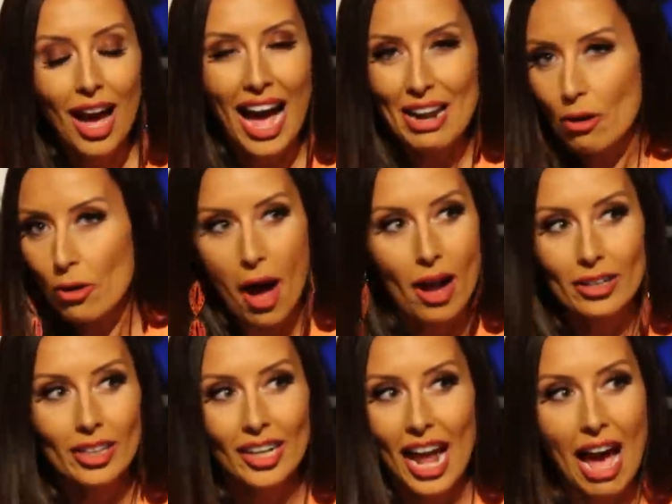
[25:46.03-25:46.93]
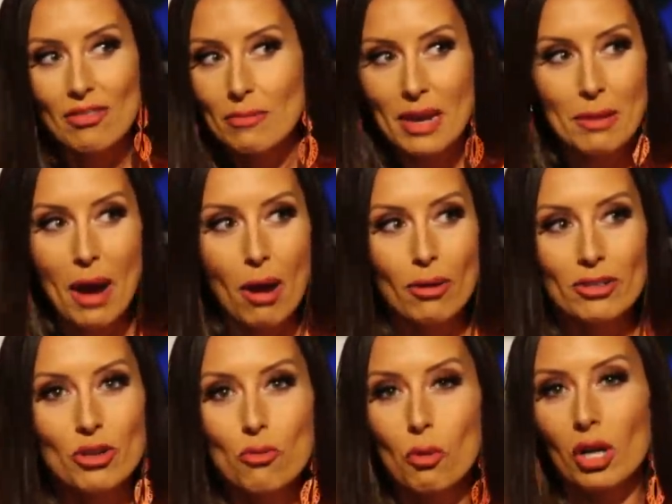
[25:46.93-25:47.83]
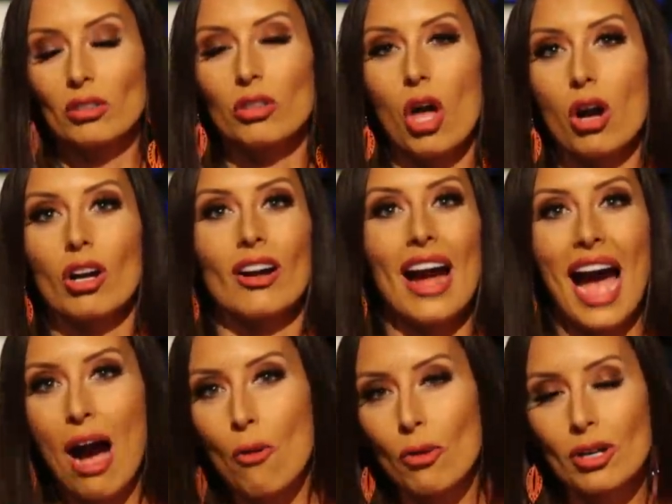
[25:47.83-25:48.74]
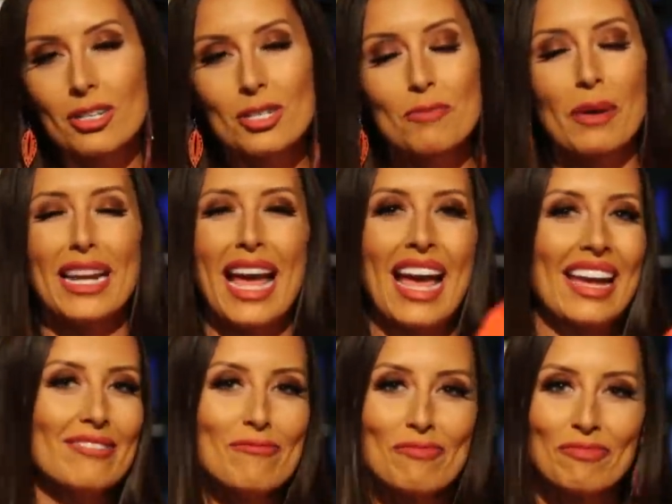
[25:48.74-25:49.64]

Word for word: I don't know how you're going to have the manpower to work longer hours, but hey.